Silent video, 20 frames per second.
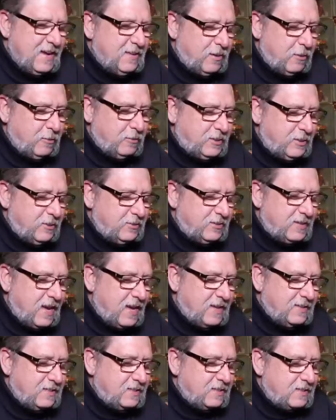There were two
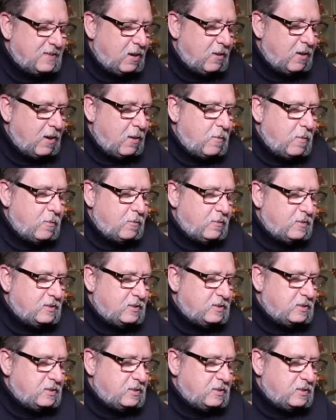sizes there, and I went with the